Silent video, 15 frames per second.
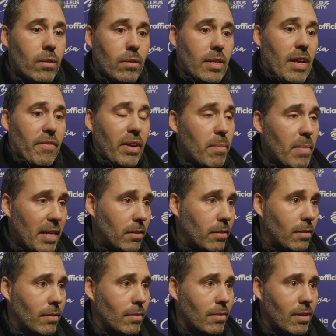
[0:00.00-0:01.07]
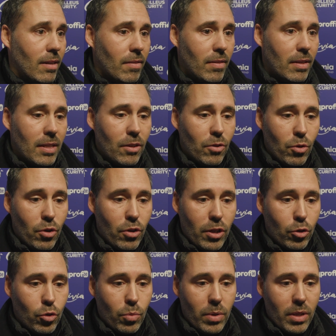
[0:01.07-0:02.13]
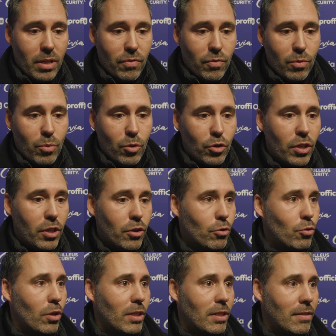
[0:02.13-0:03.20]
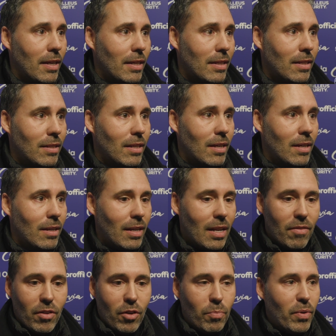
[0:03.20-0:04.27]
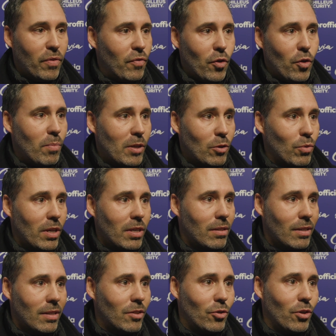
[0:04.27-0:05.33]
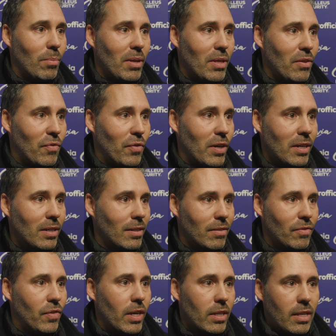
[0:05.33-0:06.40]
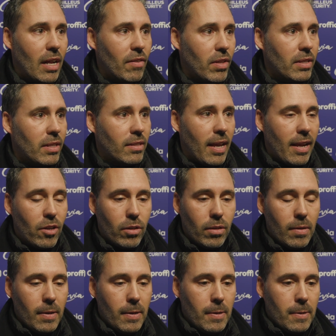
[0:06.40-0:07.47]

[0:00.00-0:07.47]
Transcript: Yeah, very much. I think that you don't need to be a football genius to understand that the level of performance was extremely different first half than the second.